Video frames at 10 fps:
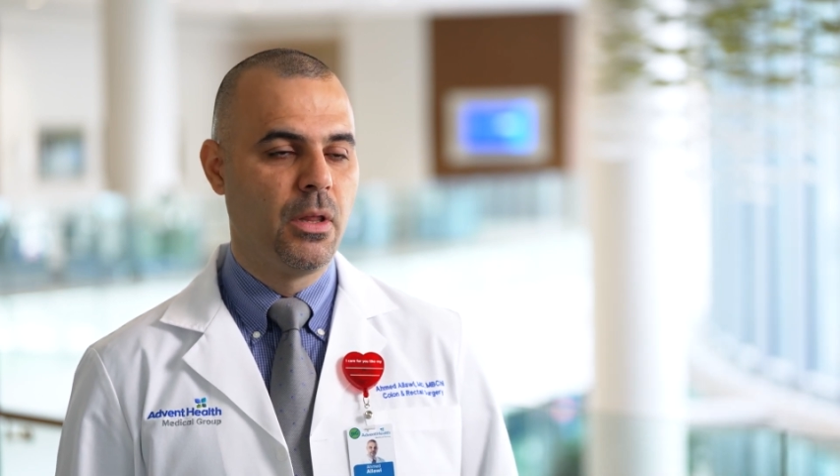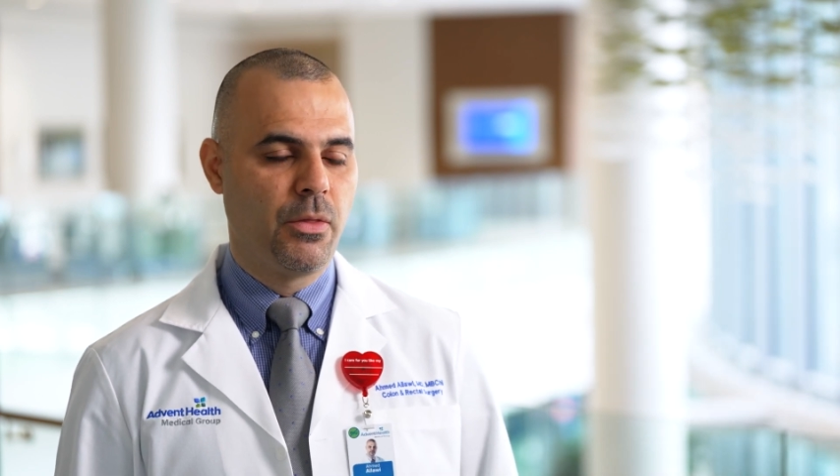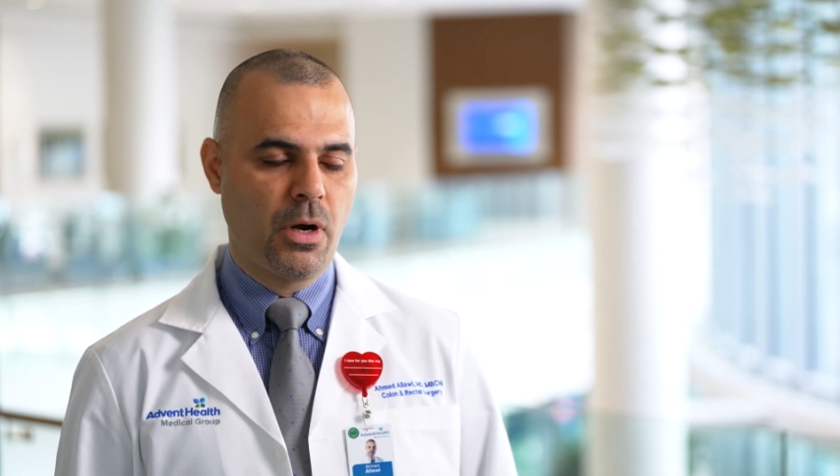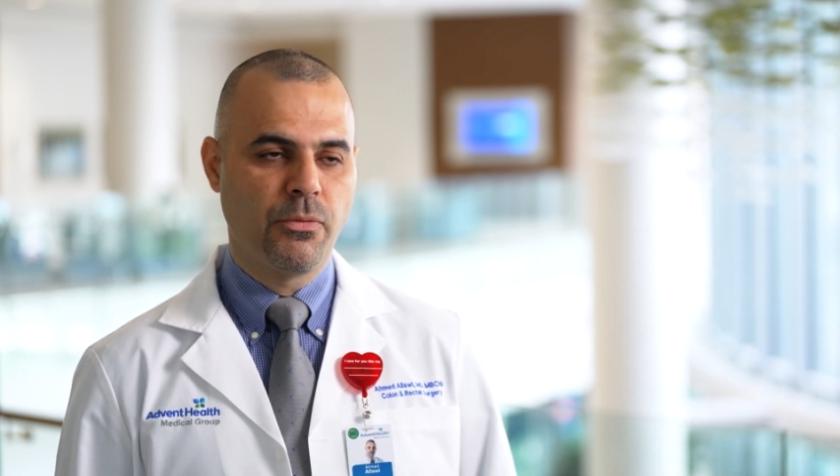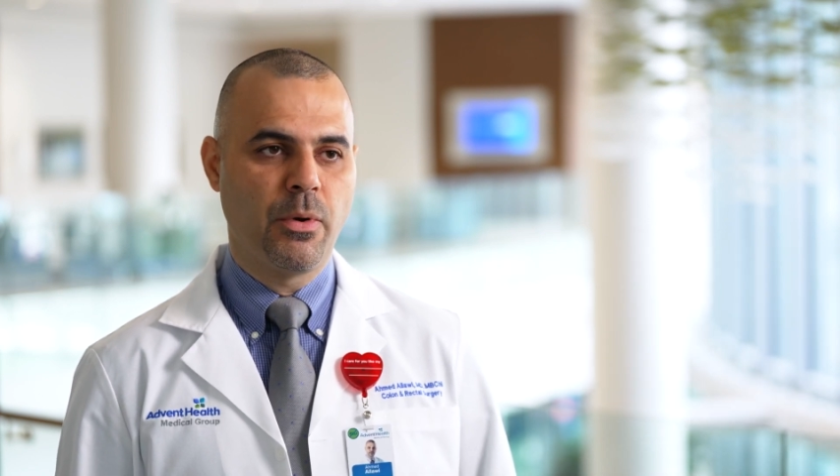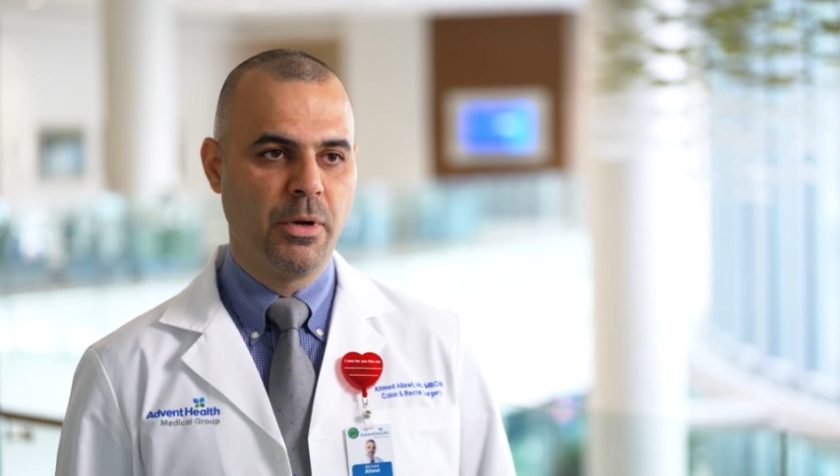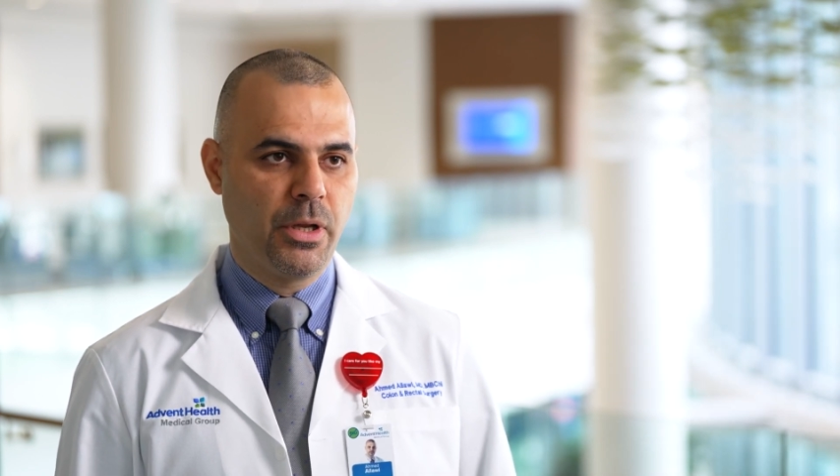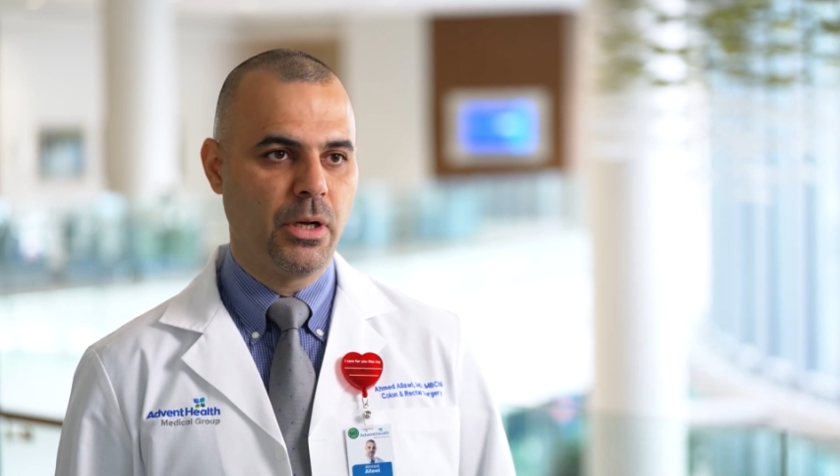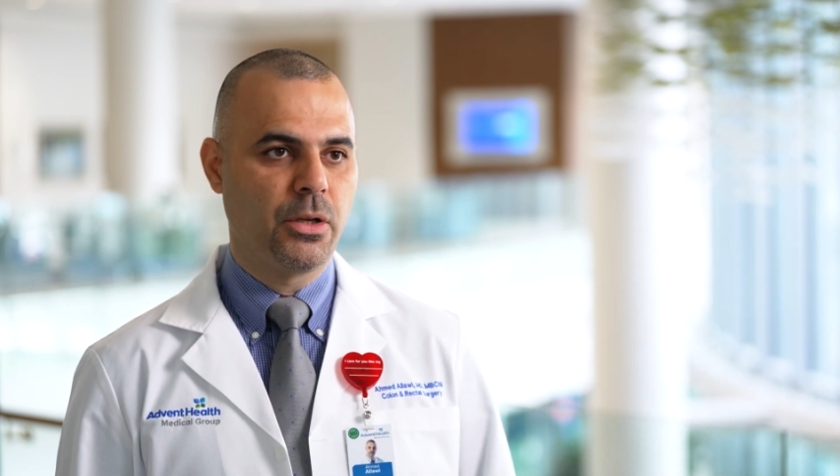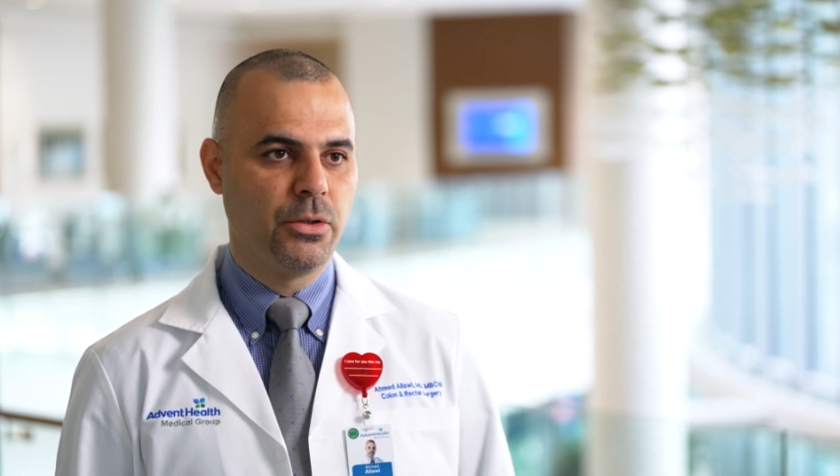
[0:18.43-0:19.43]
There are
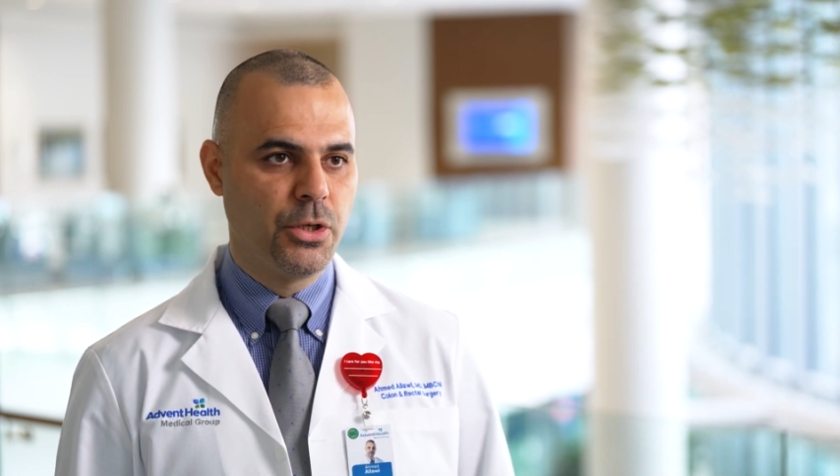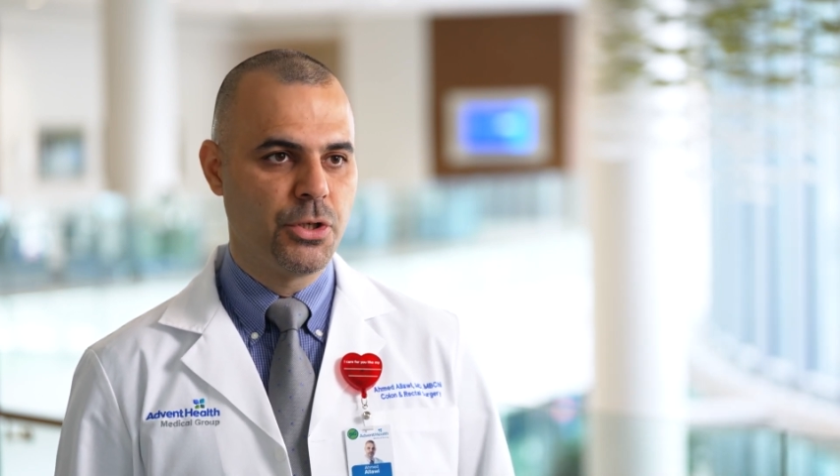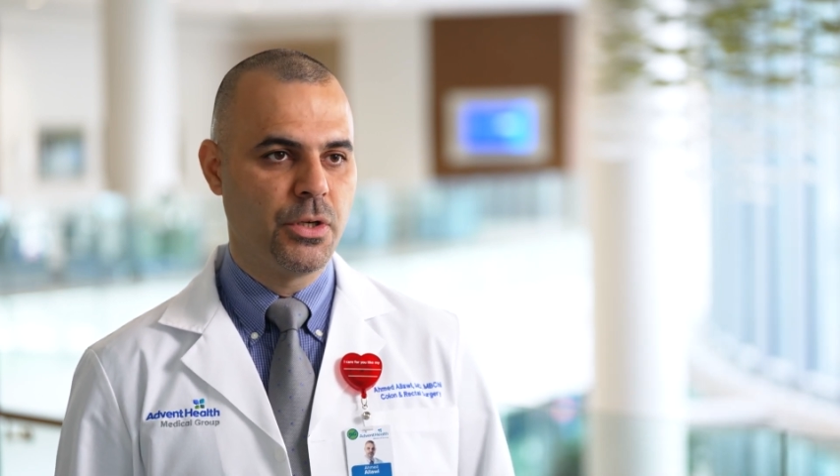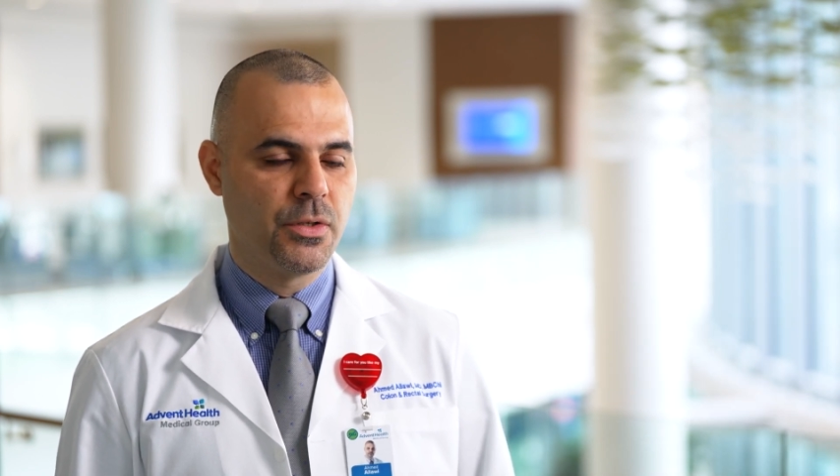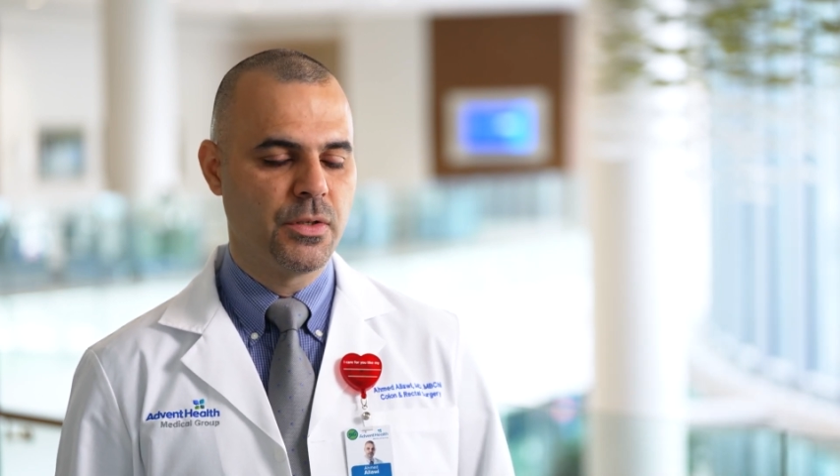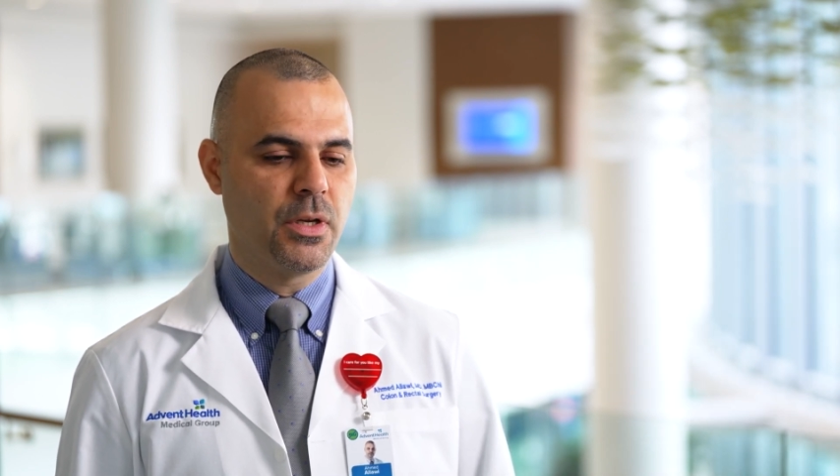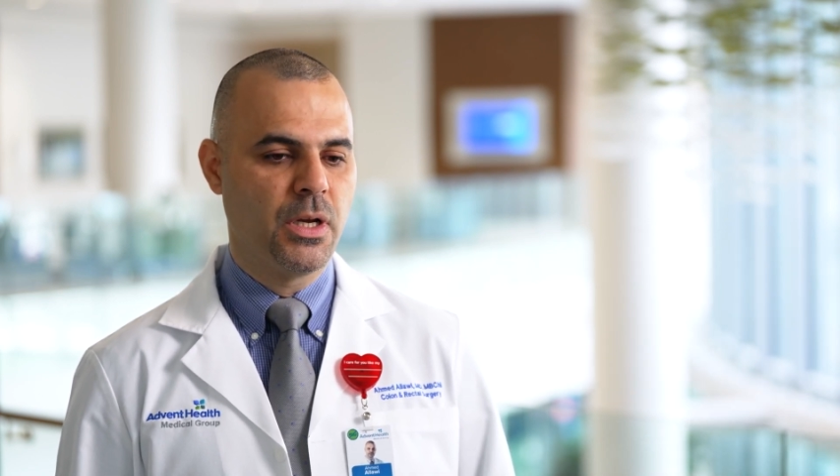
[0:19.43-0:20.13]
familial conditions